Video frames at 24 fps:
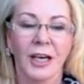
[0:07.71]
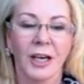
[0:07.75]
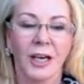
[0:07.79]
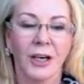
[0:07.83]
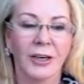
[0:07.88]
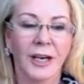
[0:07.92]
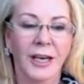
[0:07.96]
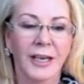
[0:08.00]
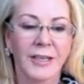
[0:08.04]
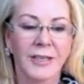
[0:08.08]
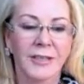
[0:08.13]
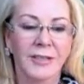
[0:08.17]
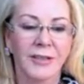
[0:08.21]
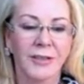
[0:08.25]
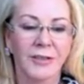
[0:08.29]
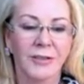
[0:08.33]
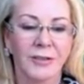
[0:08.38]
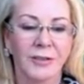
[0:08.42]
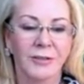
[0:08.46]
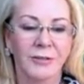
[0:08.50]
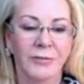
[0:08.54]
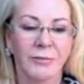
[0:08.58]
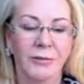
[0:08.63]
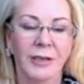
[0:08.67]
Okay,
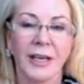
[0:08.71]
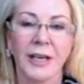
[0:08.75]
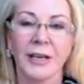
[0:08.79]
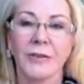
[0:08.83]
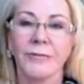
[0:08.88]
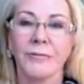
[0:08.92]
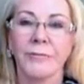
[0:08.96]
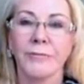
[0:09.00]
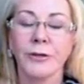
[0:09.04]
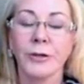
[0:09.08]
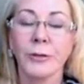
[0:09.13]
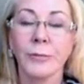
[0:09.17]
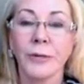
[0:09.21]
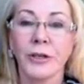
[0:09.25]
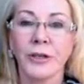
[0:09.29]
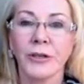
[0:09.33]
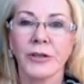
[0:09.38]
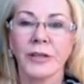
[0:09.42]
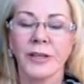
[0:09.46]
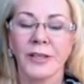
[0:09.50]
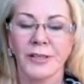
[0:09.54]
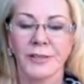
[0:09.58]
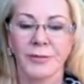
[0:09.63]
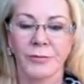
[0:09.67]
so we have full
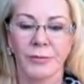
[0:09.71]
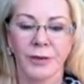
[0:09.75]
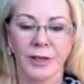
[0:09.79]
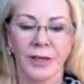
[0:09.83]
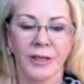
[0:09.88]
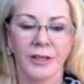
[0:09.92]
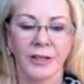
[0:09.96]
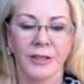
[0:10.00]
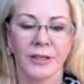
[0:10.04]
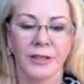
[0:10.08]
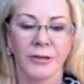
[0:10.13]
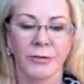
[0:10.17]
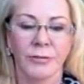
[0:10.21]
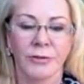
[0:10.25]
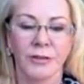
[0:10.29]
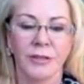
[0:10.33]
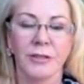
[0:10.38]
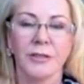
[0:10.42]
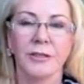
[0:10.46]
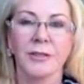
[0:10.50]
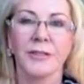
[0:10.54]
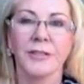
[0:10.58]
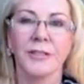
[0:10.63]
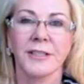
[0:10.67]
moon this week
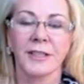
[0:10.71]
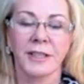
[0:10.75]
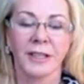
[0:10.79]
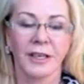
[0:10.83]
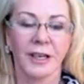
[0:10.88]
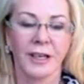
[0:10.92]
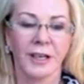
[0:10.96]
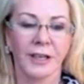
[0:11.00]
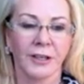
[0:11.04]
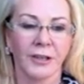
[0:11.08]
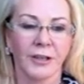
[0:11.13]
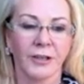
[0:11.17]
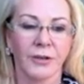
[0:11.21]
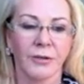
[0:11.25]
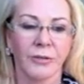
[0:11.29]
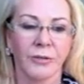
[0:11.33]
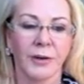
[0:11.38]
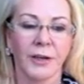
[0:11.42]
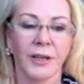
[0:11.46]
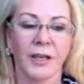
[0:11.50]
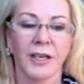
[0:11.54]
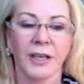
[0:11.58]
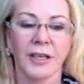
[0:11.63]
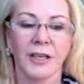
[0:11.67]
towards the end of the
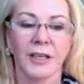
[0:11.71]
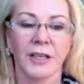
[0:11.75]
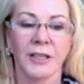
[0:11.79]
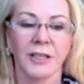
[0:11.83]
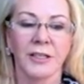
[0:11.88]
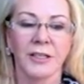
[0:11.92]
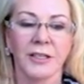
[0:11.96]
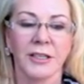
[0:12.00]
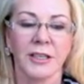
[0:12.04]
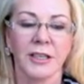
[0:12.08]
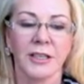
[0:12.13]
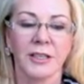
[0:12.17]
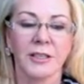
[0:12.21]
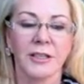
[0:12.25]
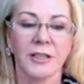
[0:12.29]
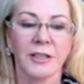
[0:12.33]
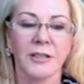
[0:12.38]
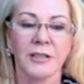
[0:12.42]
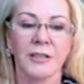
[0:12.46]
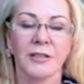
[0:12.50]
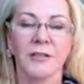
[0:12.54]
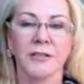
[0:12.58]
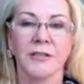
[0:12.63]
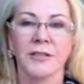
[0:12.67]
week, and it's in
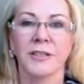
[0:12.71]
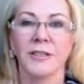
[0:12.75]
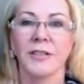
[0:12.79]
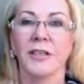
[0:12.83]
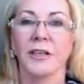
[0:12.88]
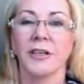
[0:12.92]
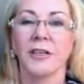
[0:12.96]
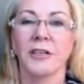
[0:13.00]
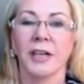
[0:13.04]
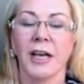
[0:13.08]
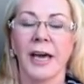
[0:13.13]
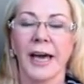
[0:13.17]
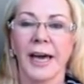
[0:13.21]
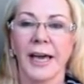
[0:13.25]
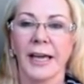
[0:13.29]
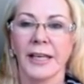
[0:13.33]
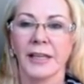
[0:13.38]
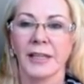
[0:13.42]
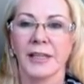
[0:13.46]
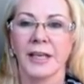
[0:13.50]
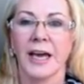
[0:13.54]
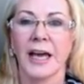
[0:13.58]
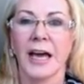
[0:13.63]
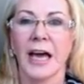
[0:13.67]
your solar
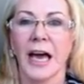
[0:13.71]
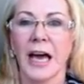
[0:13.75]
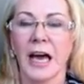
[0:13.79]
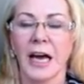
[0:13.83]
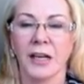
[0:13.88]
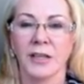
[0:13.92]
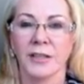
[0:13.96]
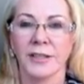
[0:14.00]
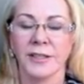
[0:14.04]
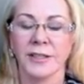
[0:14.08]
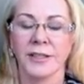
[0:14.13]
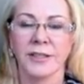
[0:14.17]
eighth house.